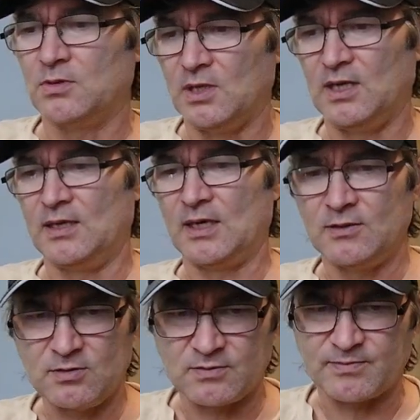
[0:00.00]
and I
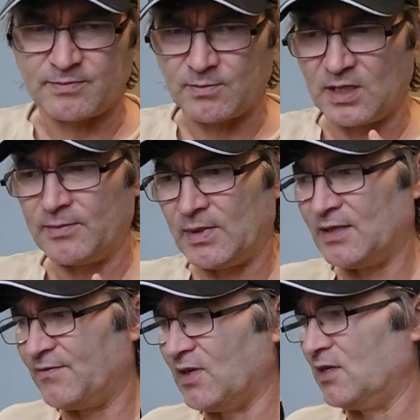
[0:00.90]
use them mainly
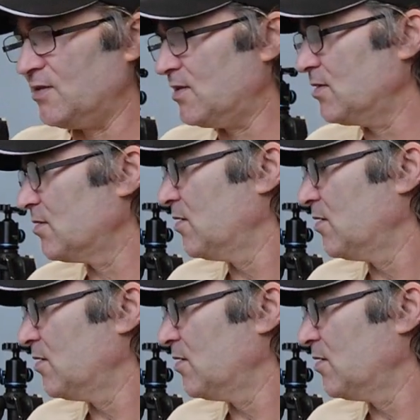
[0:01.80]
for hunting.